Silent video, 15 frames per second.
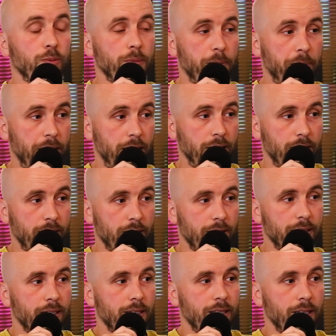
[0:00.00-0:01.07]
opinion
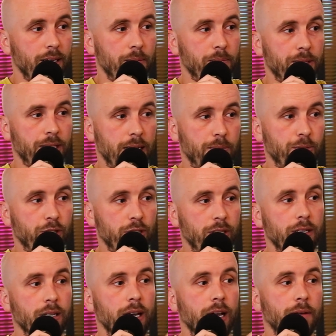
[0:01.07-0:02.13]
and perception
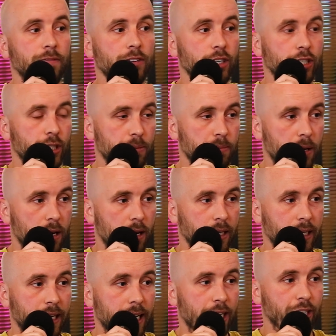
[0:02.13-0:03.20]
versus mine.
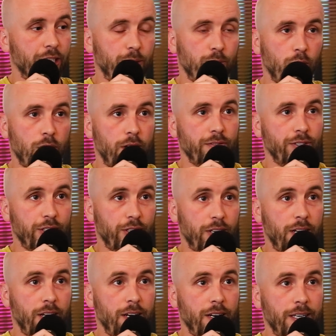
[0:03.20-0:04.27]
And actually what I've done
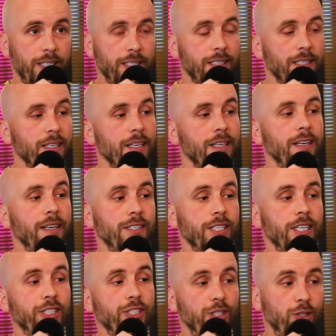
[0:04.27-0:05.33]
online has
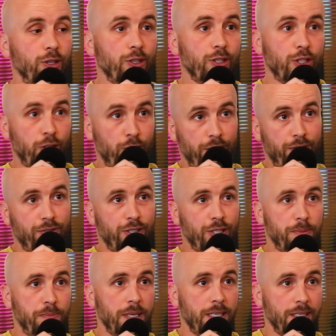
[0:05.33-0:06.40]
actually got 2 different
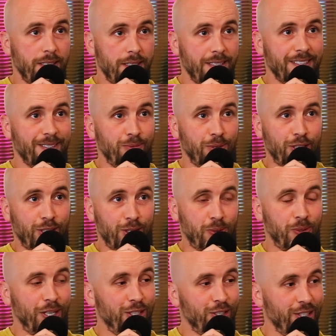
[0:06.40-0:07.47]
opinions, which is
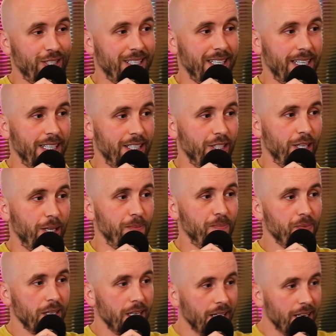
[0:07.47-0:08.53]
quite interesting here. So
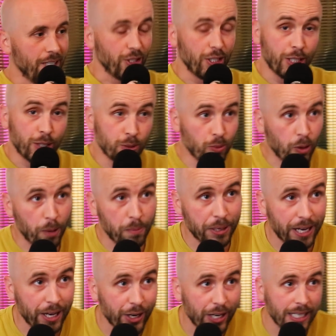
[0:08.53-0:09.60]
this is what I put
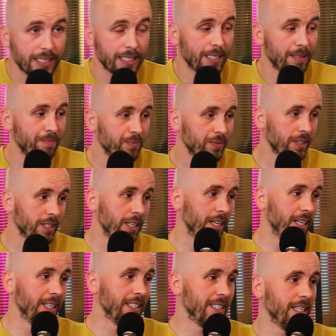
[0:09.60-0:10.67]
out on LinkedIn
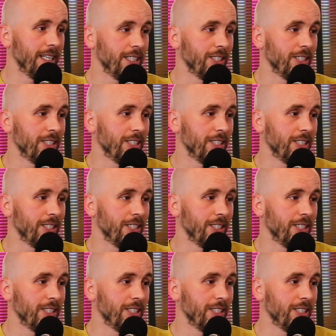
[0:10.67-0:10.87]
earlier today.